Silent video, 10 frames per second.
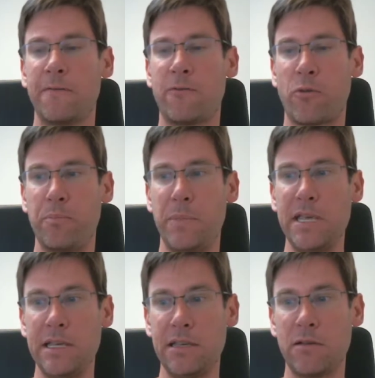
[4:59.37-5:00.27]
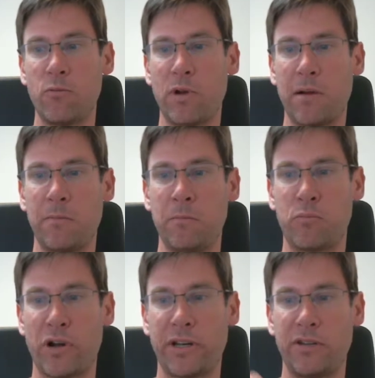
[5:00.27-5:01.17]
For me, when I'm
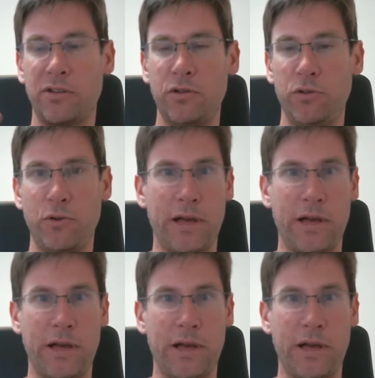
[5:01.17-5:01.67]
brought in to